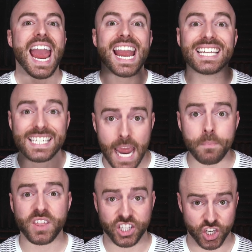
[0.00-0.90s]
a
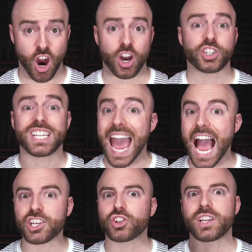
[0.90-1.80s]
depth charge
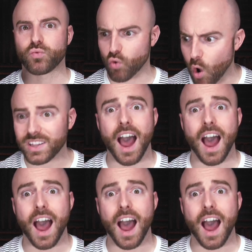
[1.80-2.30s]
casually rolled